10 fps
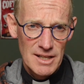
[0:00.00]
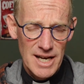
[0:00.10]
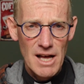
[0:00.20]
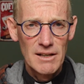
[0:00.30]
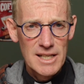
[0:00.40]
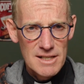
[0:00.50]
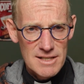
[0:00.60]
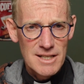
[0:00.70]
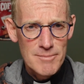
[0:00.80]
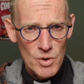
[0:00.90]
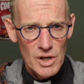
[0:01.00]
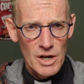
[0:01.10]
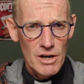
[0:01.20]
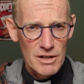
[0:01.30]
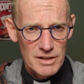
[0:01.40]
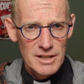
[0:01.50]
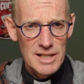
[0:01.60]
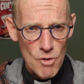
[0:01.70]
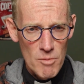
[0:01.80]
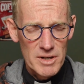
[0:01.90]
and I'll lead us in a prayer in
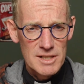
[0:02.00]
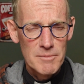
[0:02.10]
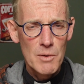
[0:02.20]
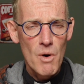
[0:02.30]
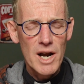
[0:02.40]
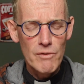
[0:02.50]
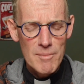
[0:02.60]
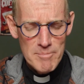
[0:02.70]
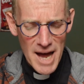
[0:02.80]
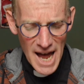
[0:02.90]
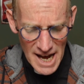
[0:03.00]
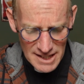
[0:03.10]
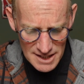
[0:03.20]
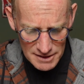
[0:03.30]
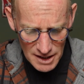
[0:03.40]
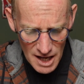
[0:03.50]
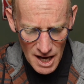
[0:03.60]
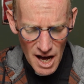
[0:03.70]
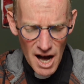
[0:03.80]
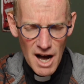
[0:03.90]
a moment, but I want to repent
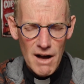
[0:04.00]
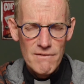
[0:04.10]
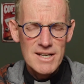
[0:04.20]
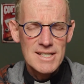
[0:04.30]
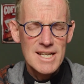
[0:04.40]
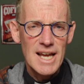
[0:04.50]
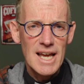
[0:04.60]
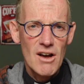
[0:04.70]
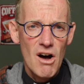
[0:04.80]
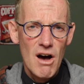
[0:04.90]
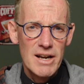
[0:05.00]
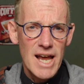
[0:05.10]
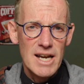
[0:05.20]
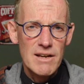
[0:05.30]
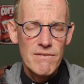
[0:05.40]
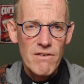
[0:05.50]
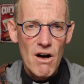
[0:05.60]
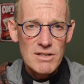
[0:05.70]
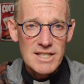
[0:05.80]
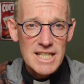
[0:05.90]
of taking on any
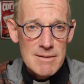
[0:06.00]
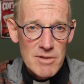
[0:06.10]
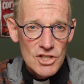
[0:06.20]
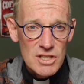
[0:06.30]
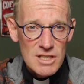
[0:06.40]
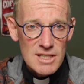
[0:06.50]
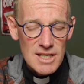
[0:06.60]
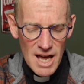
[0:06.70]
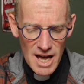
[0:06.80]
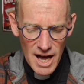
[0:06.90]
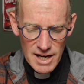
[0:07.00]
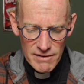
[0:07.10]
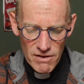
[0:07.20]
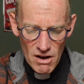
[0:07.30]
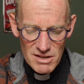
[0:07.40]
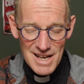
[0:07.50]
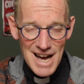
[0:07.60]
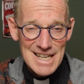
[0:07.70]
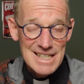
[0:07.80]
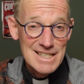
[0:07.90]
false images, any false
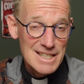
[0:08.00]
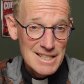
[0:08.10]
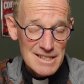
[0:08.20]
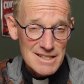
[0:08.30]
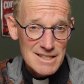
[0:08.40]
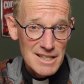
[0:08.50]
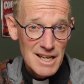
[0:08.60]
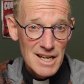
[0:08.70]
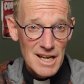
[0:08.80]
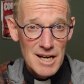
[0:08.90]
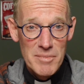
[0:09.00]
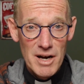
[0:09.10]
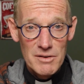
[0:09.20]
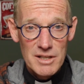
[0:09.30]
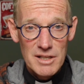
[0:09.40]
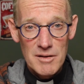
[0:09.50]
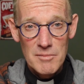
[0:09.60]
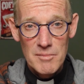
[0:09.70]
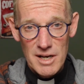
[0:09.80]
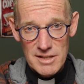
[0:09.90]
ideas about
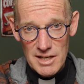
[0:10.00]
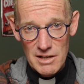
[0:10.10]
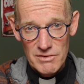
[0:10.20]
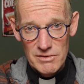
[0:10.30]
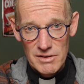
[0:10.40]
myself,